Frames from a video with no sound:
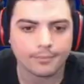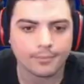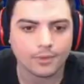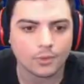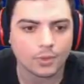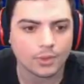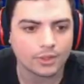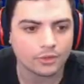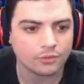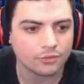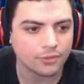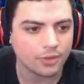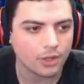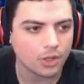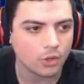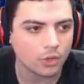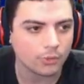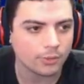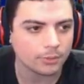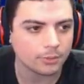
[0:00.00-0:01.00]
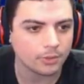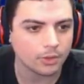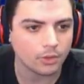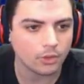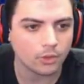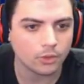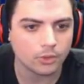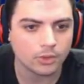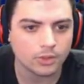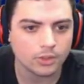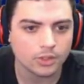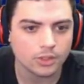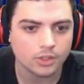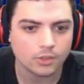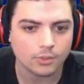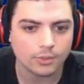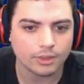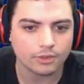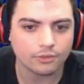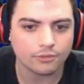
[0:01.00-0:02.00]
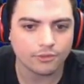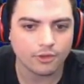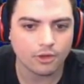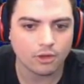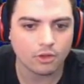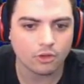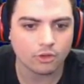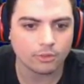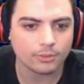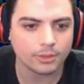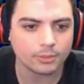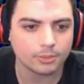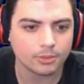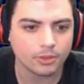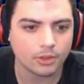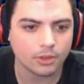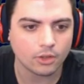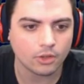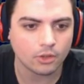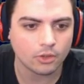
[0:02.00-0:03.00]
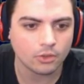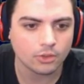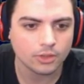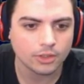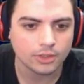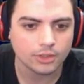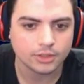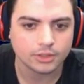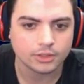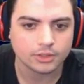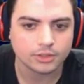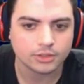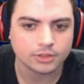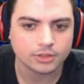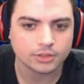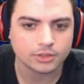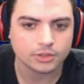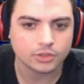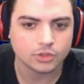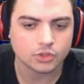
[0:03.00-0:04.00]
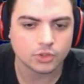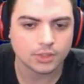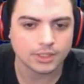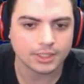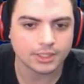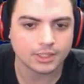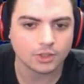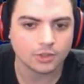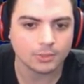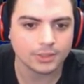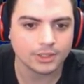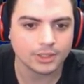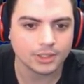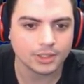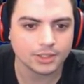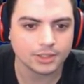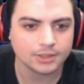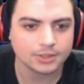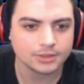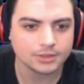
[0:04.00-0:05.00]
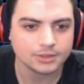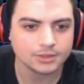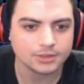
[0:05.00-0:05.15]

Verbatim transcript: Why you following me, bro? Why you following me, bro? He wants to kill you. You trying to kill me, dog?